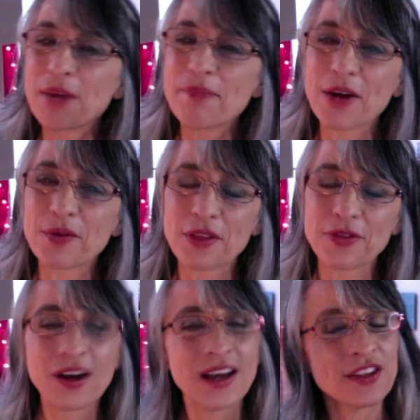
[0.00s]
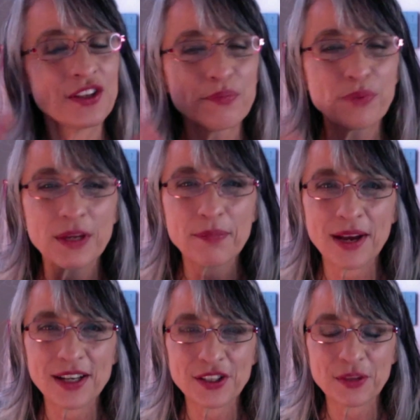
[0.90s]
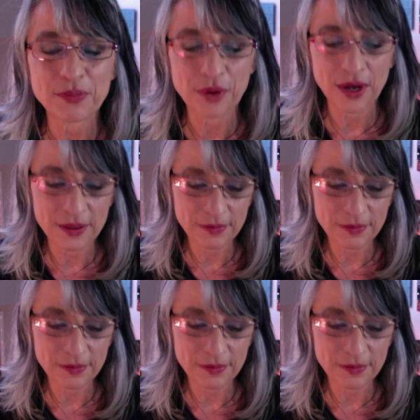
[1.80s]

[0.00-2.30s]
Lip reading: back with a thought, and then you bring it back to the breath.